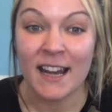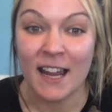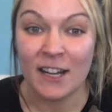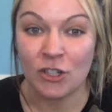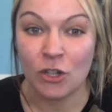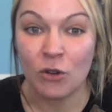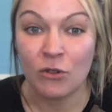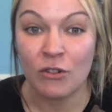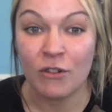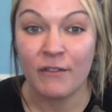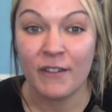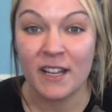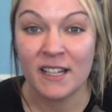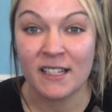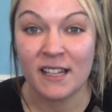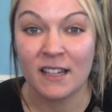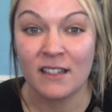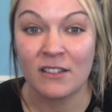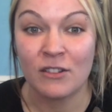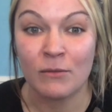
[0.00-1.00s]
I don't know if I
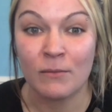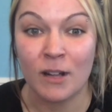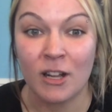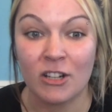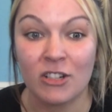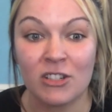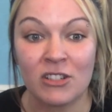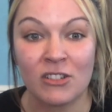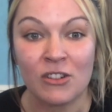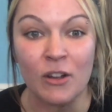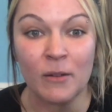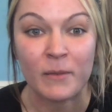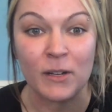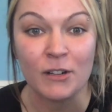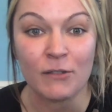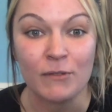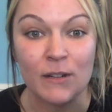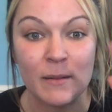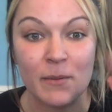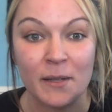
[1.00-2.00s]
said too much, so I'm going to
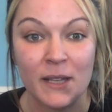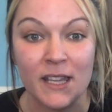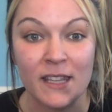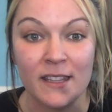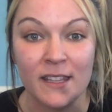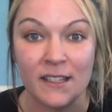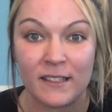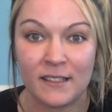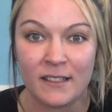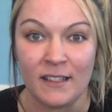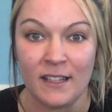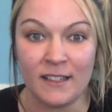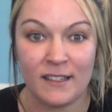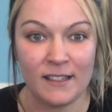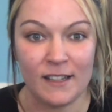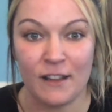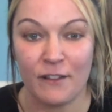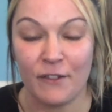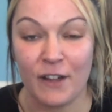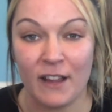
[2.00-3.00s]
replay this and then see
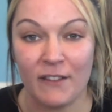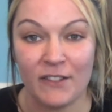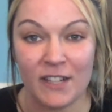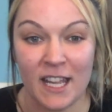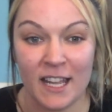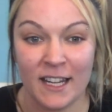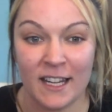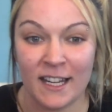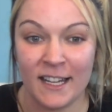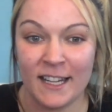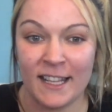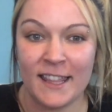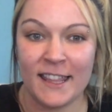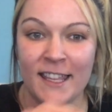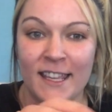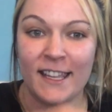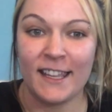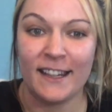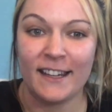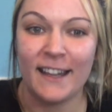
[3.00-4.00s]
if I have to edit anything
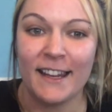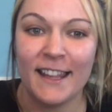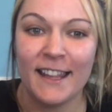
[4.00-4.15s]
in.